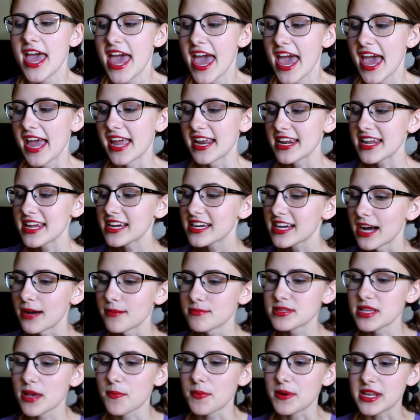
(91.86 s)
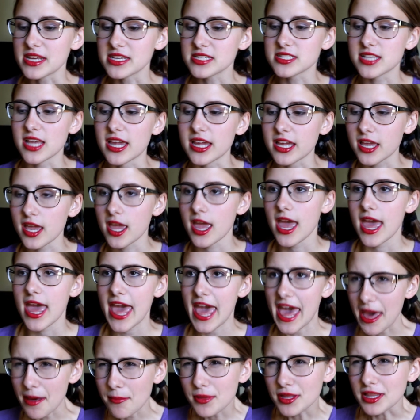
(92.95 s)
And he comes up and he's like,
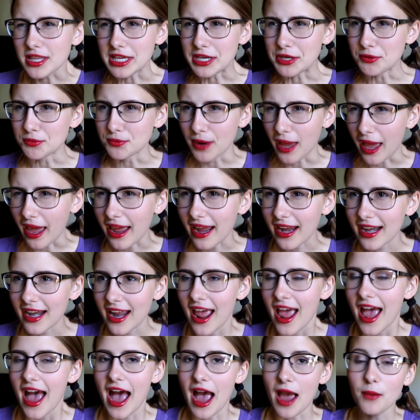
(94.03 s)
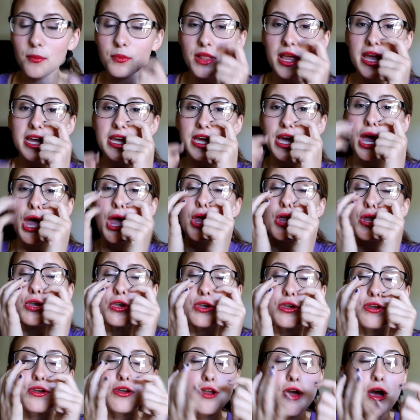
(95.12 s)
Emily, right? I'm like,
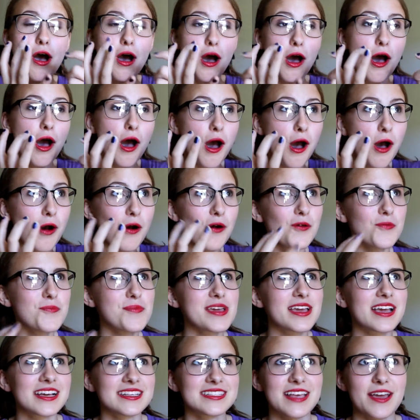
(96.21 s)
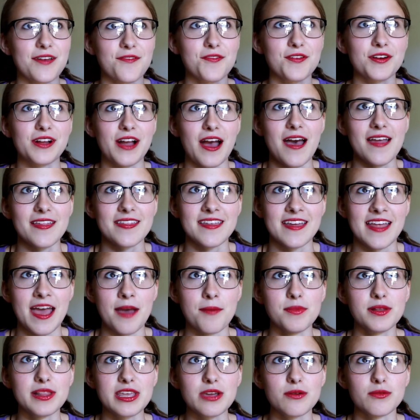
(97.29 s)
no, because I forgot that
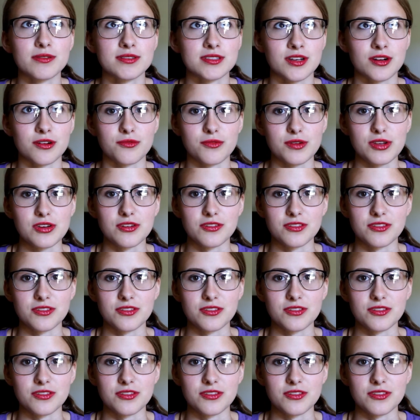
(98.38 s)
Emily was her real